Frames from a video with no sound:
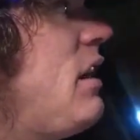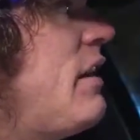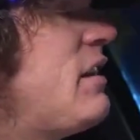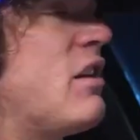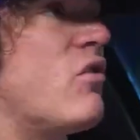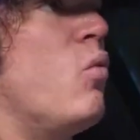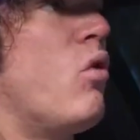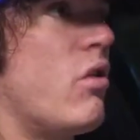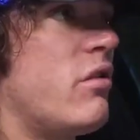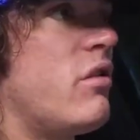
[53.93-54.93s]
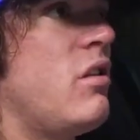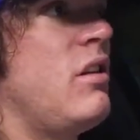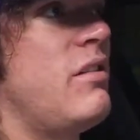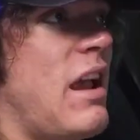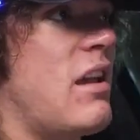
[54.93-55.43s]
I think it's worth
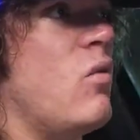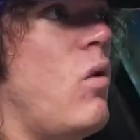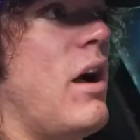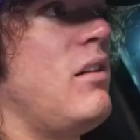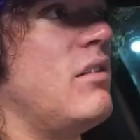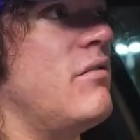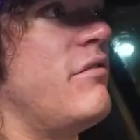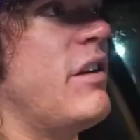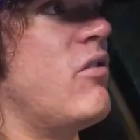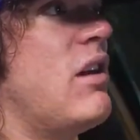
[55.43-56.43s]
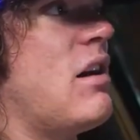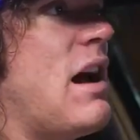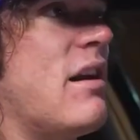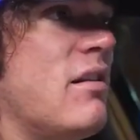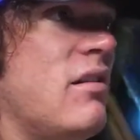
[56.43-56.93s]
taking a while and figuring out
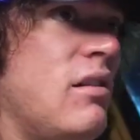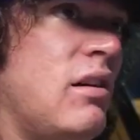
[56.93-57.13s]
how to